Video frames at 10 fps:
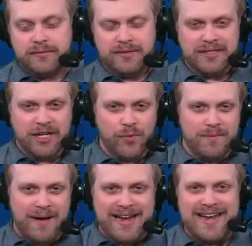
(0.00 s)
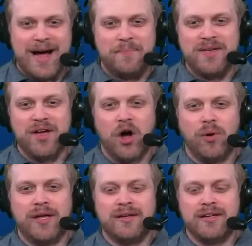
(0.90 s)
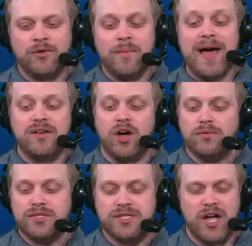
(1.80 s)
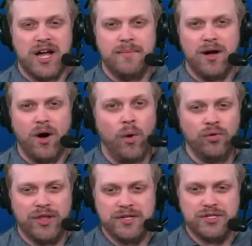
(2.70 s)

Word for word: you know, we might not be going, uh, we might go sub only.